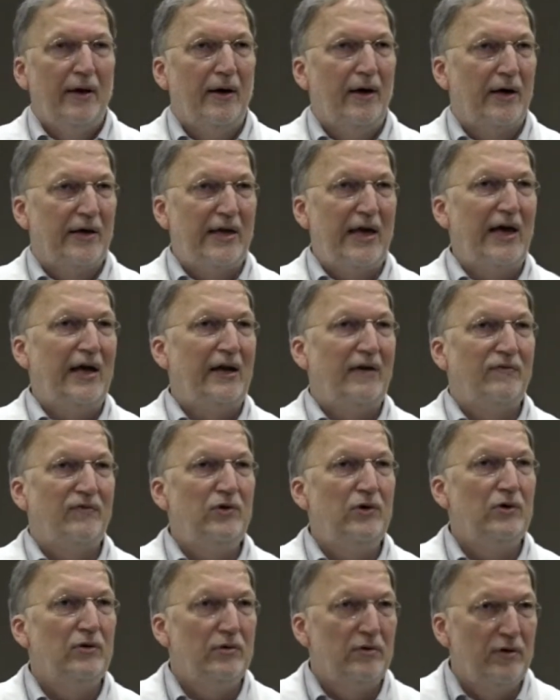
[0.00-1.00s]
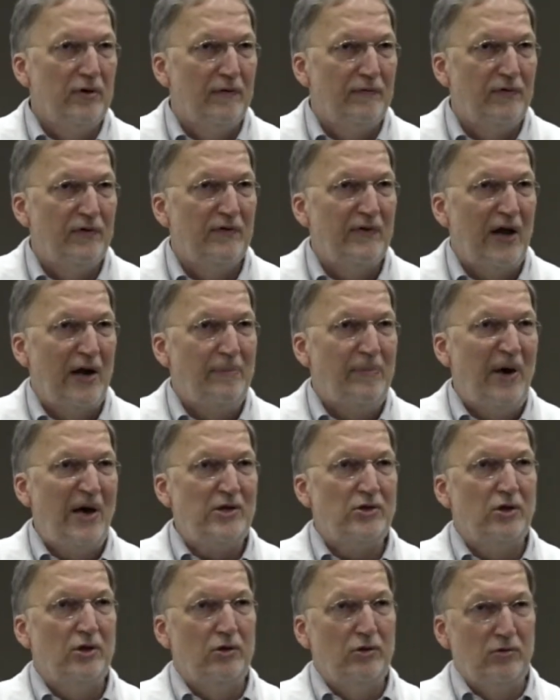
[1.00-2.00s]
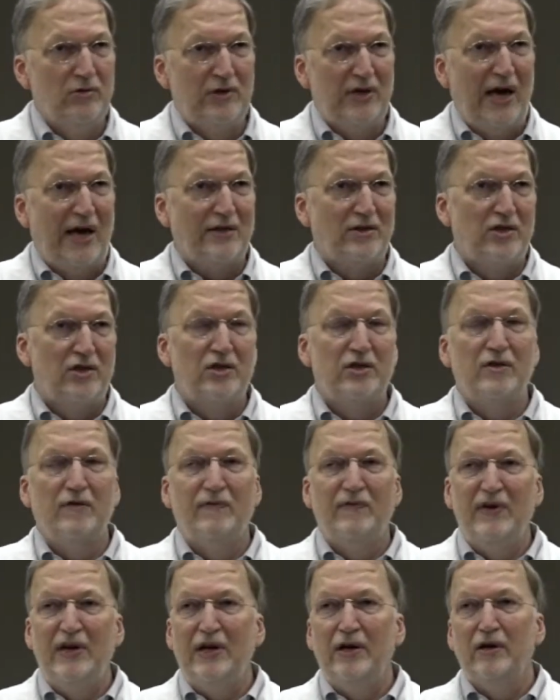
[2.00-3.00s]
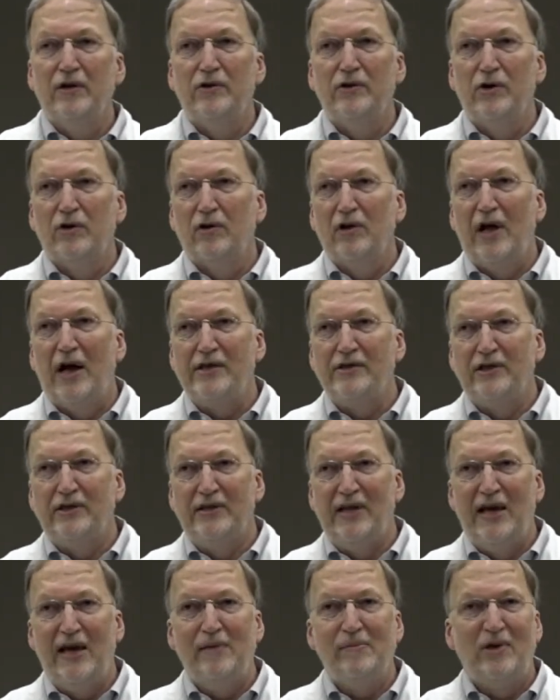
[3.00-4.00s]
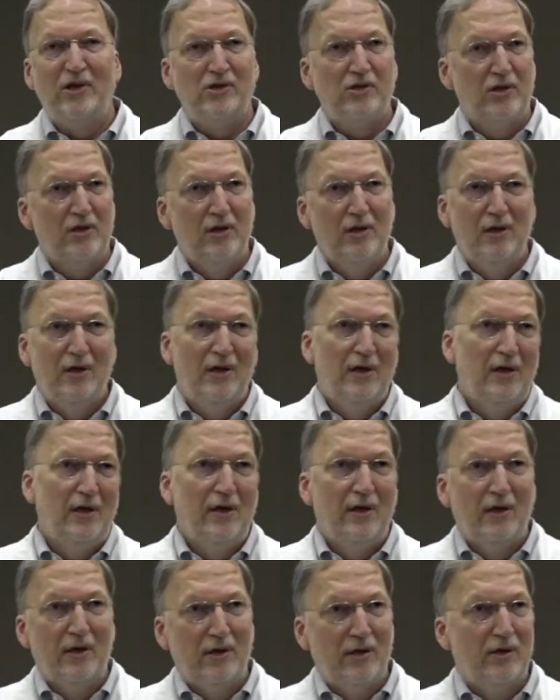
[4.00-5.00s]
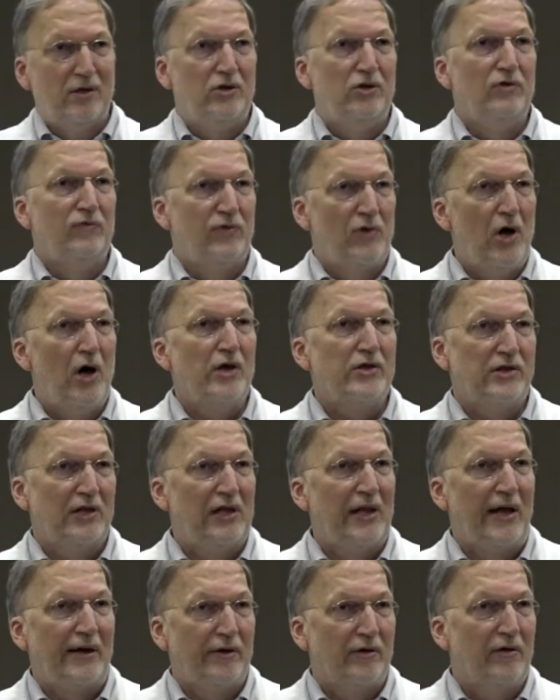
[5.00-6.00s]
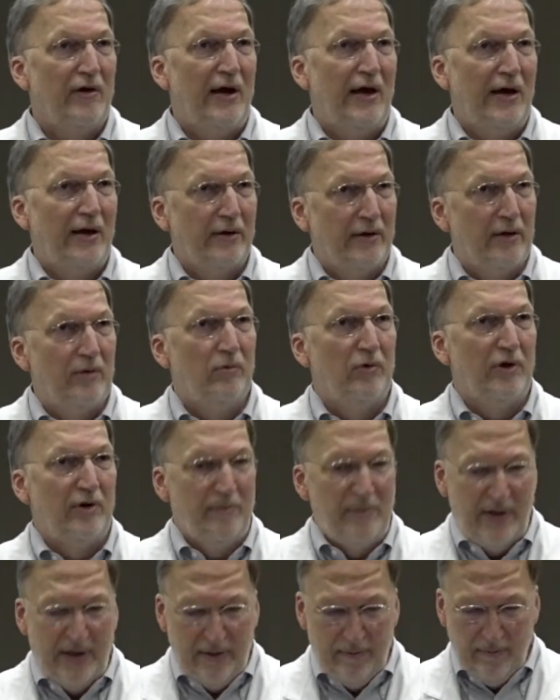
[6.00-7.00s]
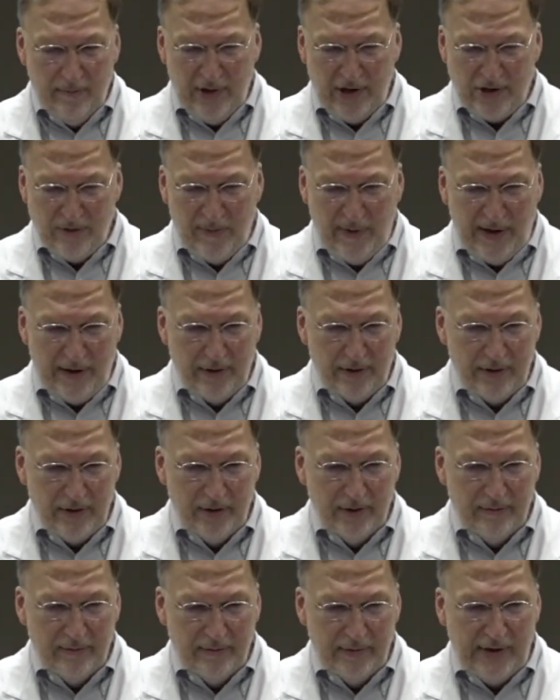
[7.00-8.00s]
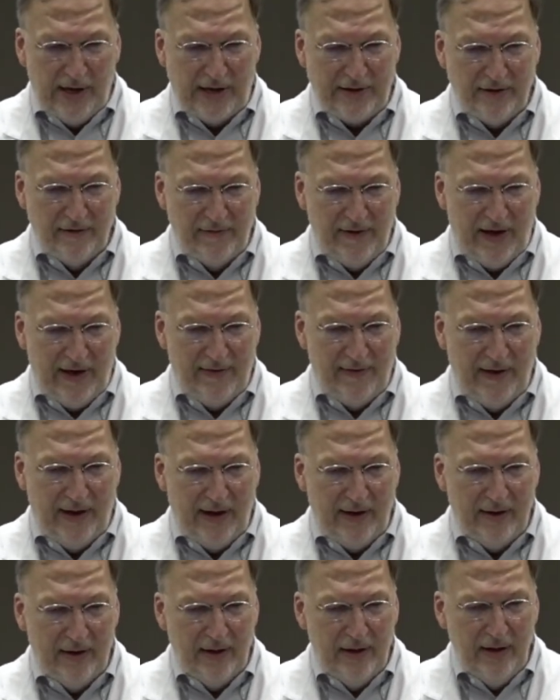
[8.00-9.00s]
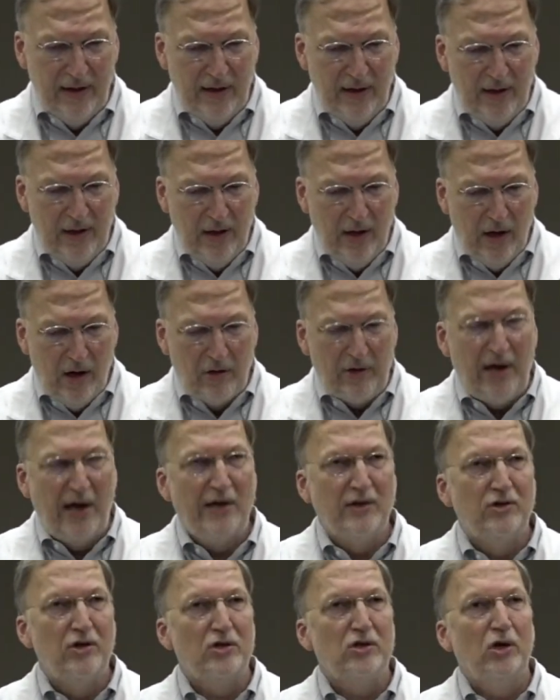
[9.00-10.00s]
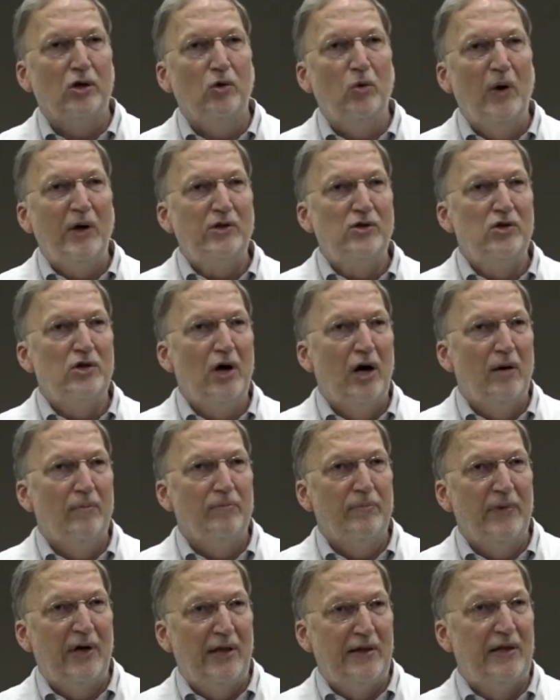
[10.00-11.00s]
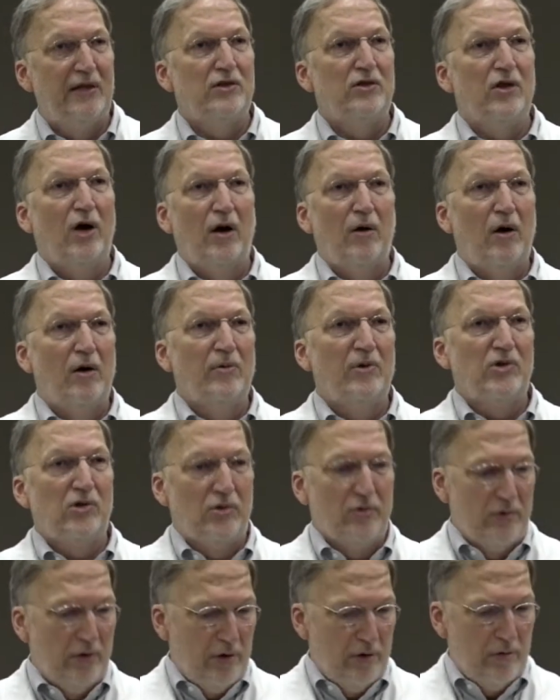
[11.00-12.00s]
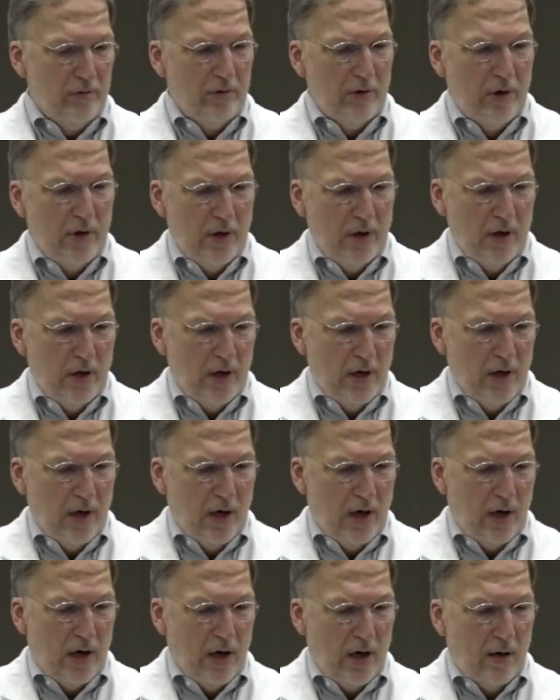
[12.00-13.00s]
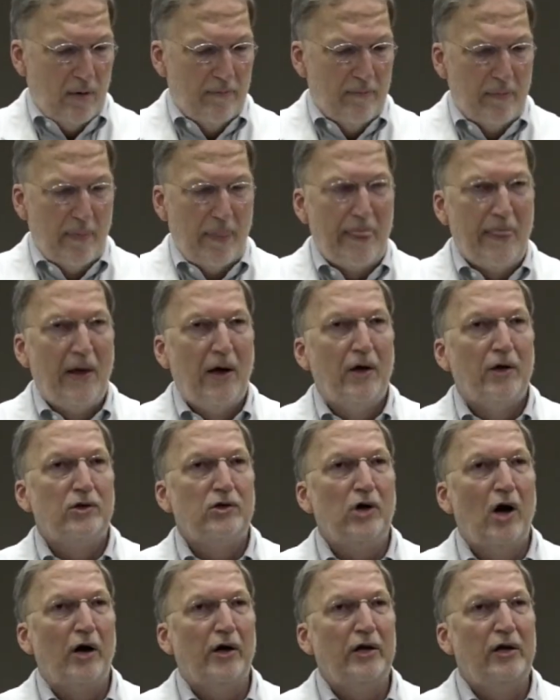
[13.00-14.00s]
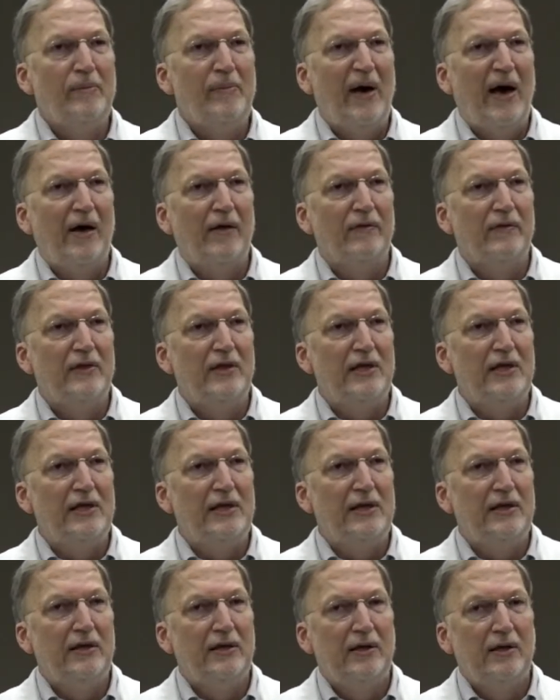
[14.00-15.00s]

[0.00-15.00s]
again, if you've got a patient who's got severe neurologic damage, you've lost a lot of ground. It would have been much better to not to have had that. Okay, just a quick jump, and it's almost through, talking about the